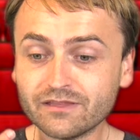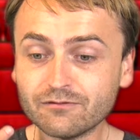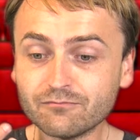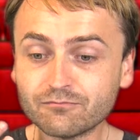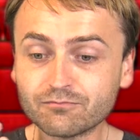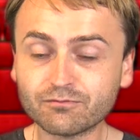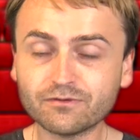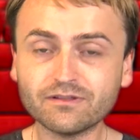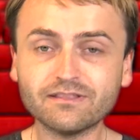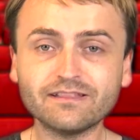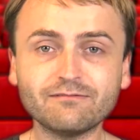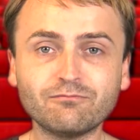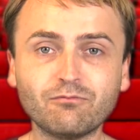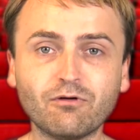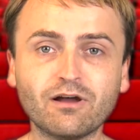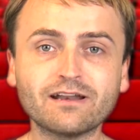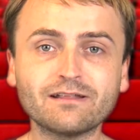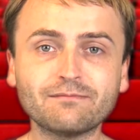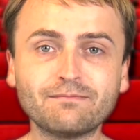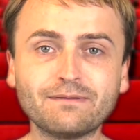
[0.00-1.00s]
really
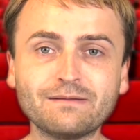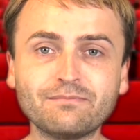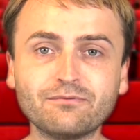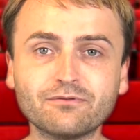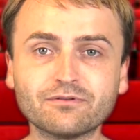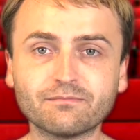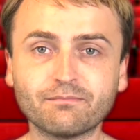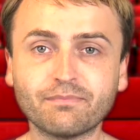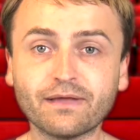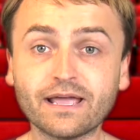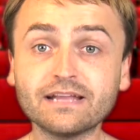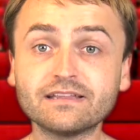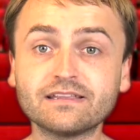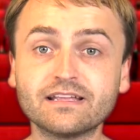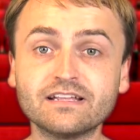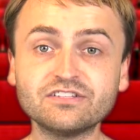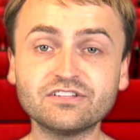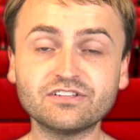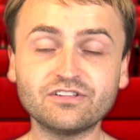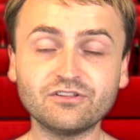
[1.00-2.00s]
wanted people to pay
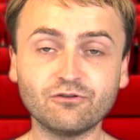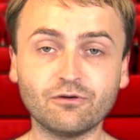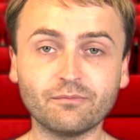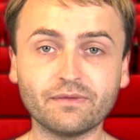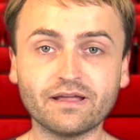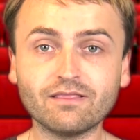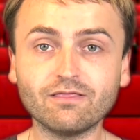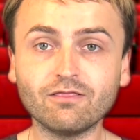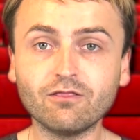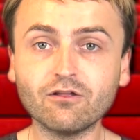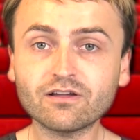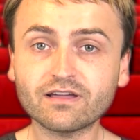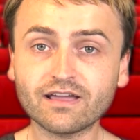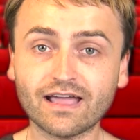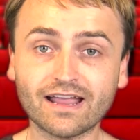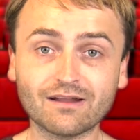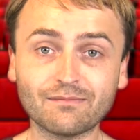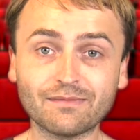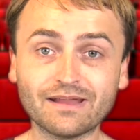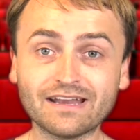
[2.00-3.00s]
attention to him and look
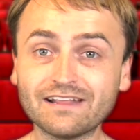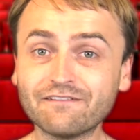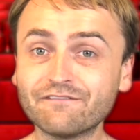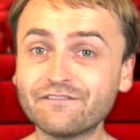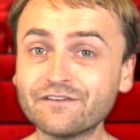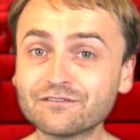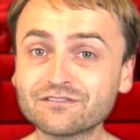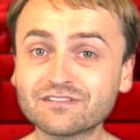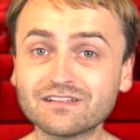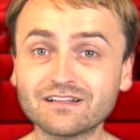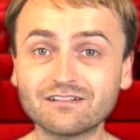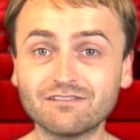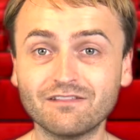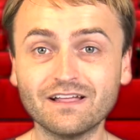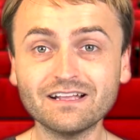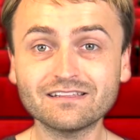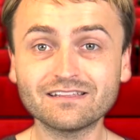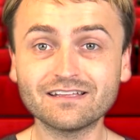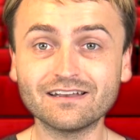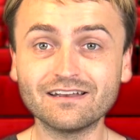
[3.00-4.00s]
at him, and he feels
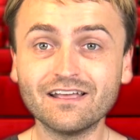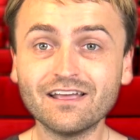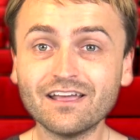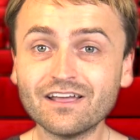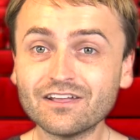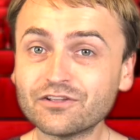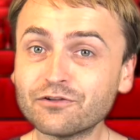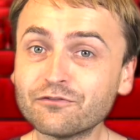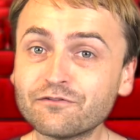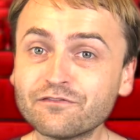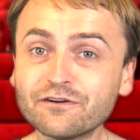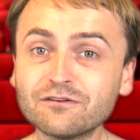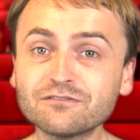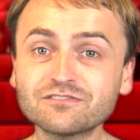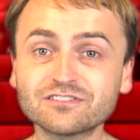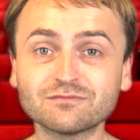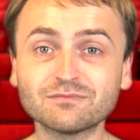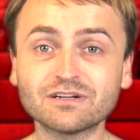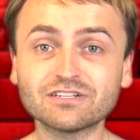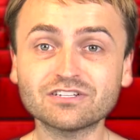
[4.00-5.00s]
neglected. You feel
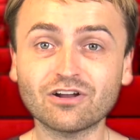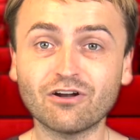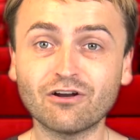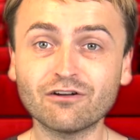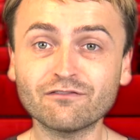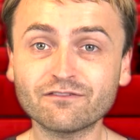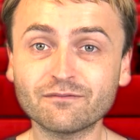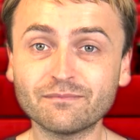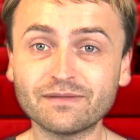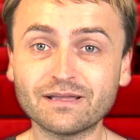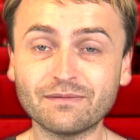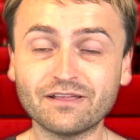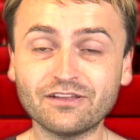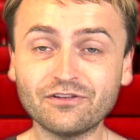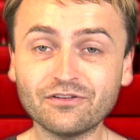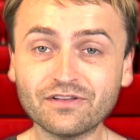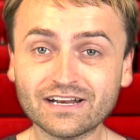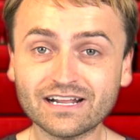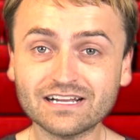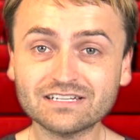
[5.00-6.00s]
so much heart from him, and
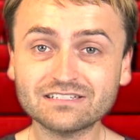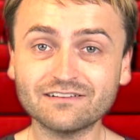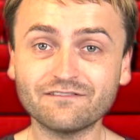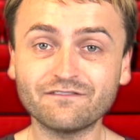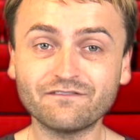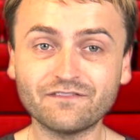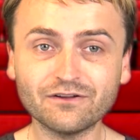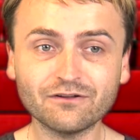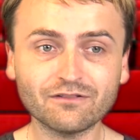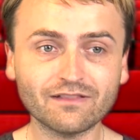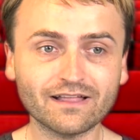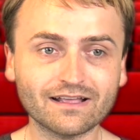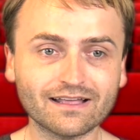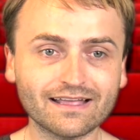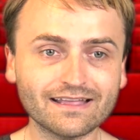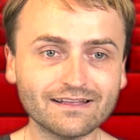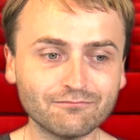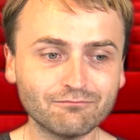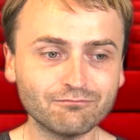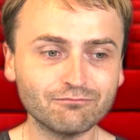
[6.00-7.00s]
you can actually feel
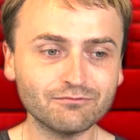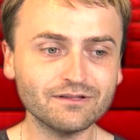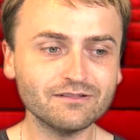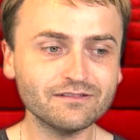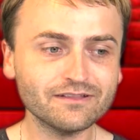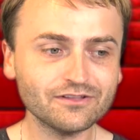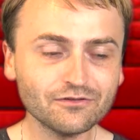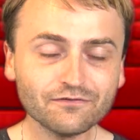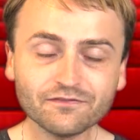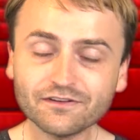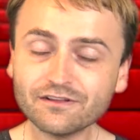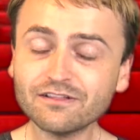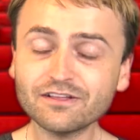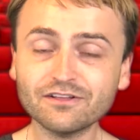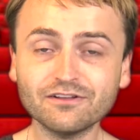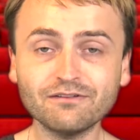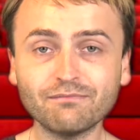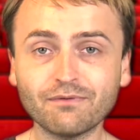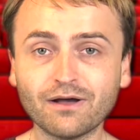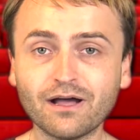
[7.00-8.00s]
you feel a
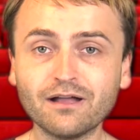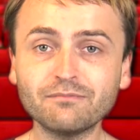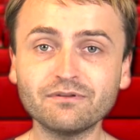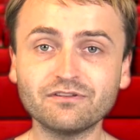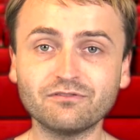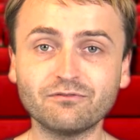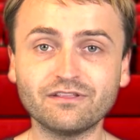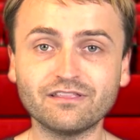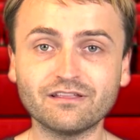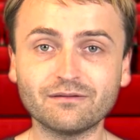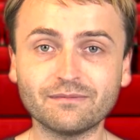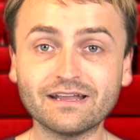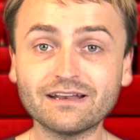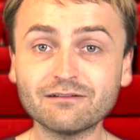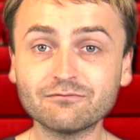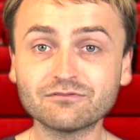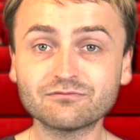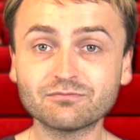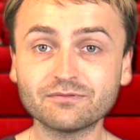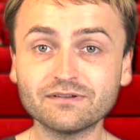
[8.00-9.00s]
good bond between them, and
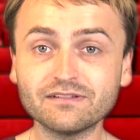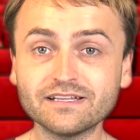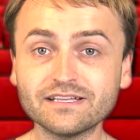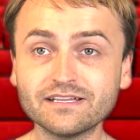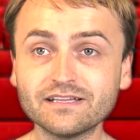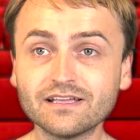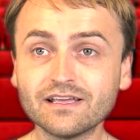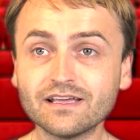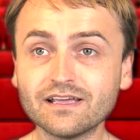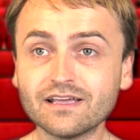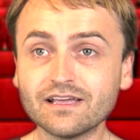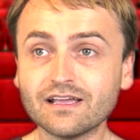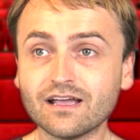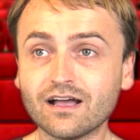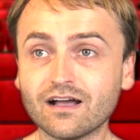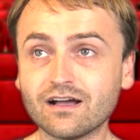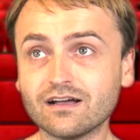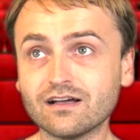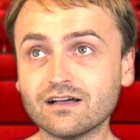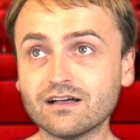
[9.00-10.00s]
it was really
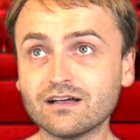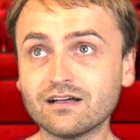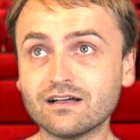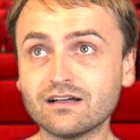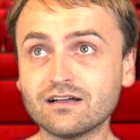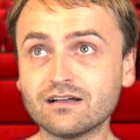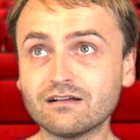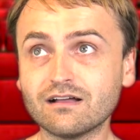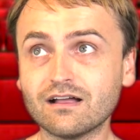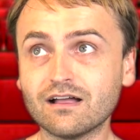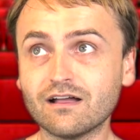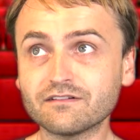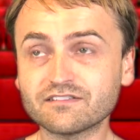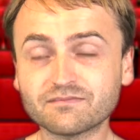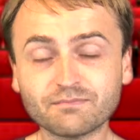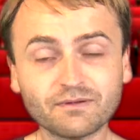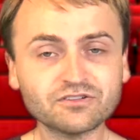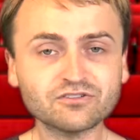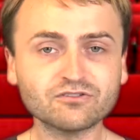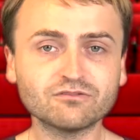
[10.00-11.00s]
a
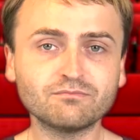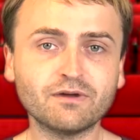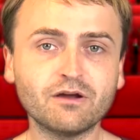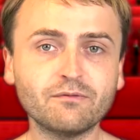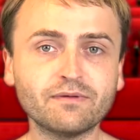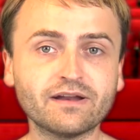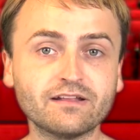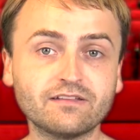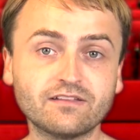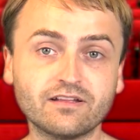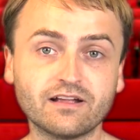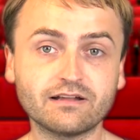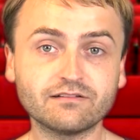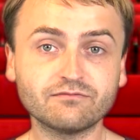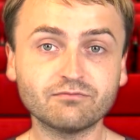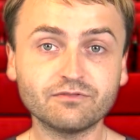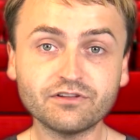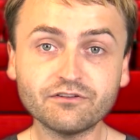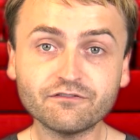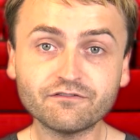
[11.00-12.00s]
special moment at times
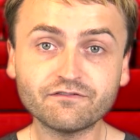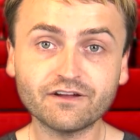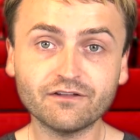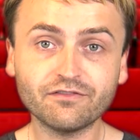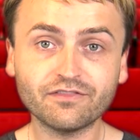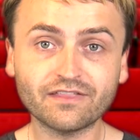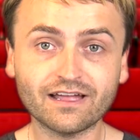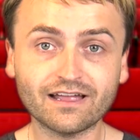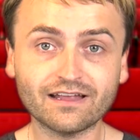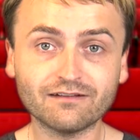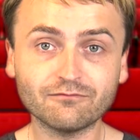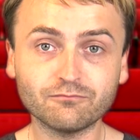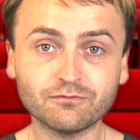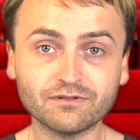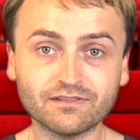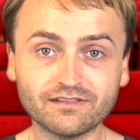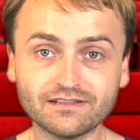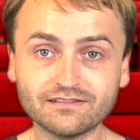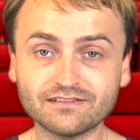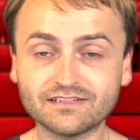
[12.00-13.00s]
when you felt that
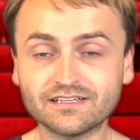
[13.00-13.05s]
with these